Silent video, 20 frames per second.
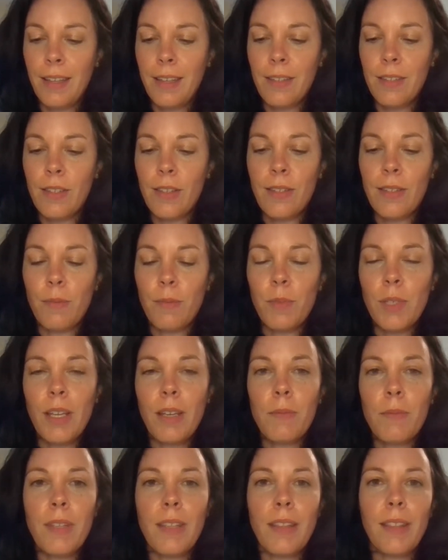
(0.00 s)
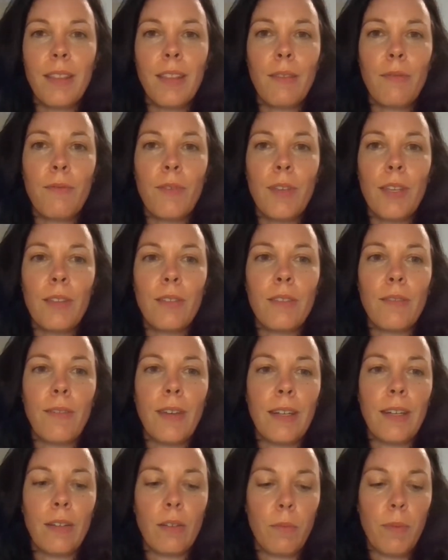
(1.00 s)
So sometimes in the field of
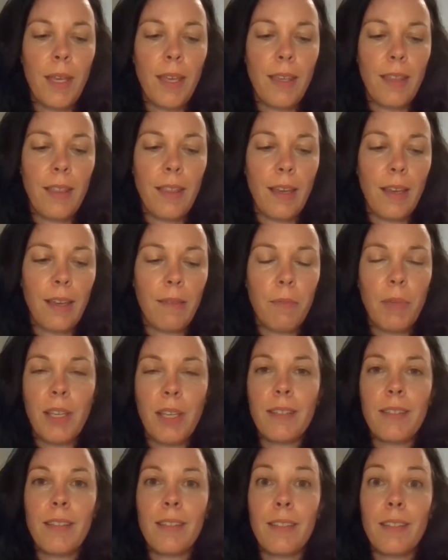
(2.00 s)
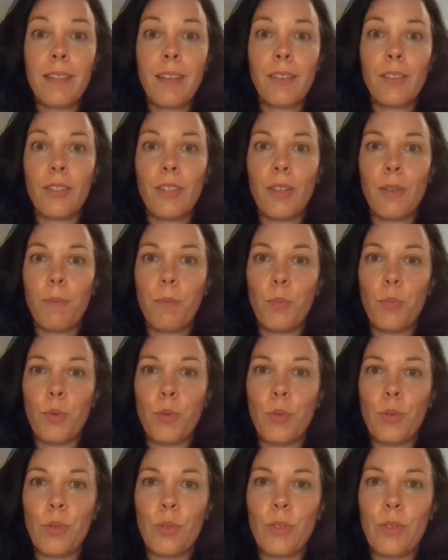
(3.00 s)
NLP, because it's such a
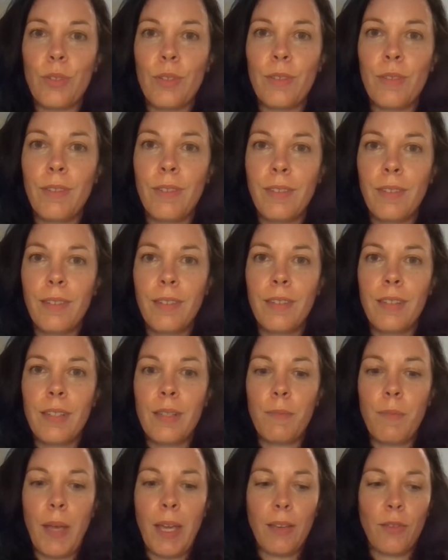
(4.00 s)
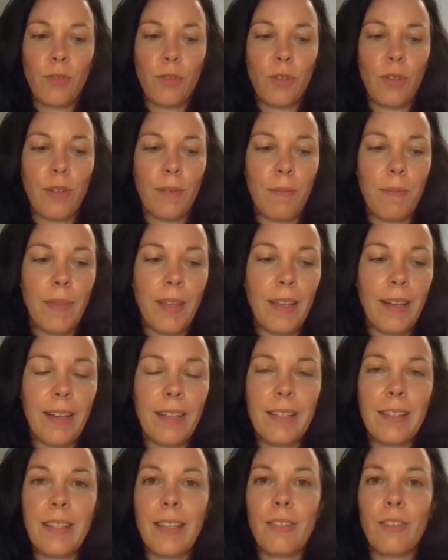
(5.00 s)
broad spectrum, and
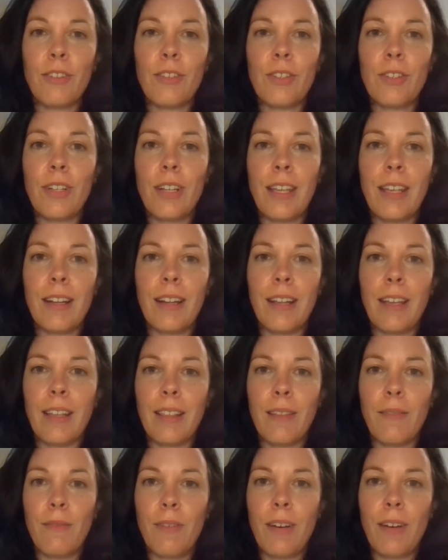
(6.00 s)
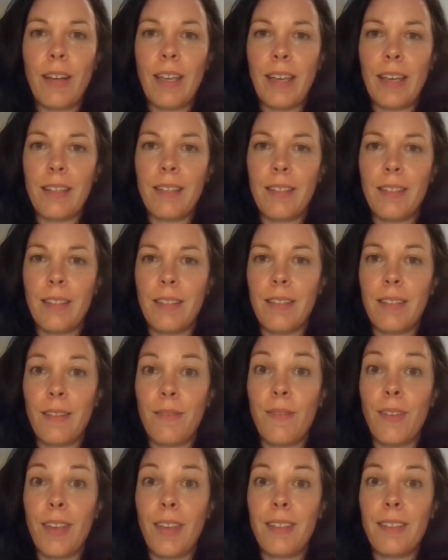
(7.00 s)
essentially like the very essence
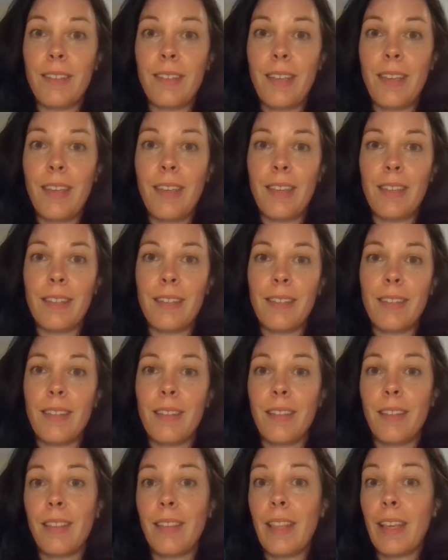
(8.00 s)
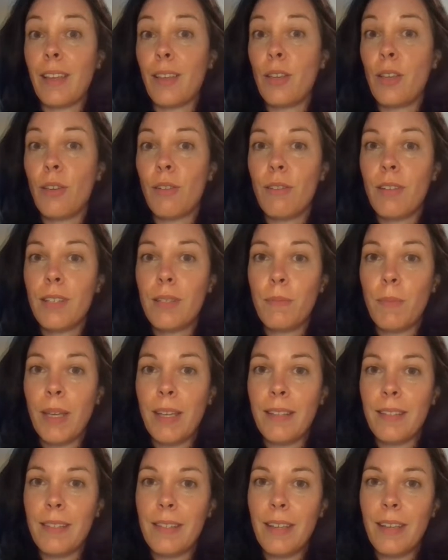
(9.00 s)
of it is that curious
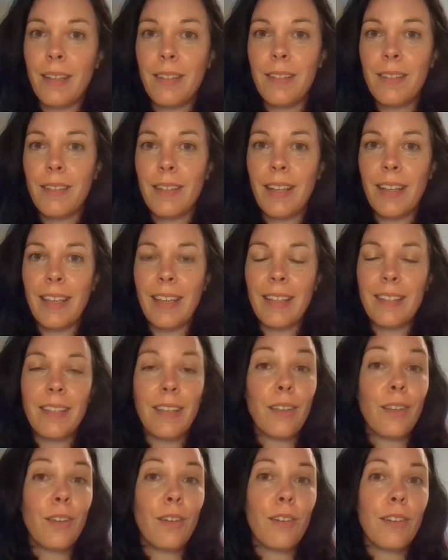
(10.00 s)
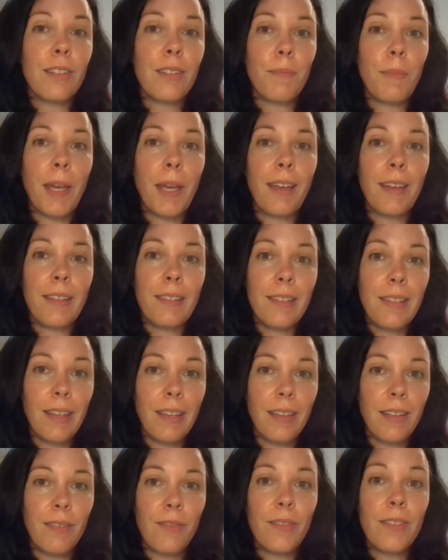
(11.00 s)
mindset, like getting curious about
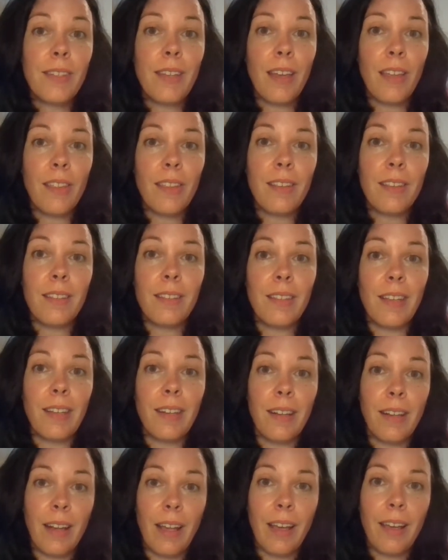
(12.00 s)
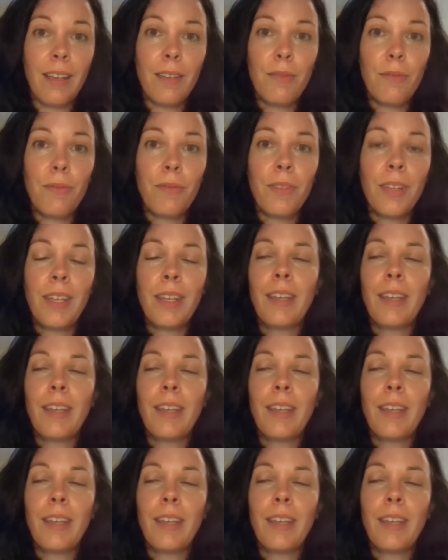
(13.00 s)
ourselves, others, and life.